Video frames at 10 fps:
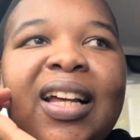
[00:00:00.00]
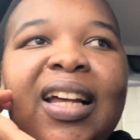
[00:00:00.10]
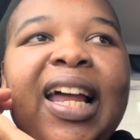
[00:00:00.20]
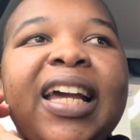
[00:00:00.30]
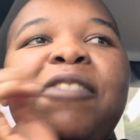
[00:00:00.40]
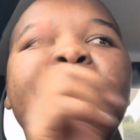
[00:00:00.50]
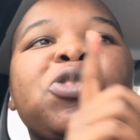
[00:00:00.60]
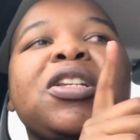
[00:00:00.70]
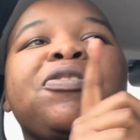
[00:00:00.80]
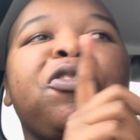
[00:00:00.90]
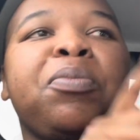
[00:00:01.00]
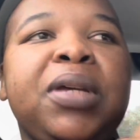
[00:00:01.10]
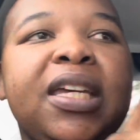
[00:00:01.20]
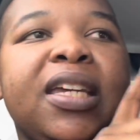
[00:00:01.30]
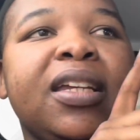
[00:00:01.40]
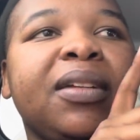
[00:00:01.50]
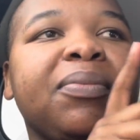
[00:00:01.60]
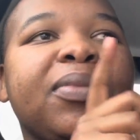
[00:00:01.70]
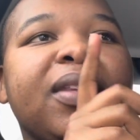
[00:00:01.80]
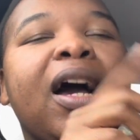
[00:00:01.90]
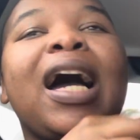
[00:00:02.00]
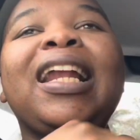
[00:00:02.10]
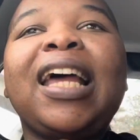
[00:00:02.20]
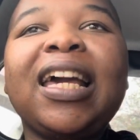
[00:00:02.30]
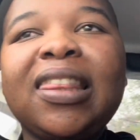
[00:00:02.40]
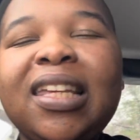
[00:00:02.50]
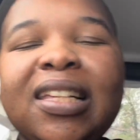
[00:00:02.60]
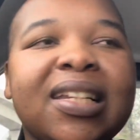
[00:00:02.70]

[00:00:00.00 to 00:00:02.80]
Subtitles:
like if it was for me, I like things,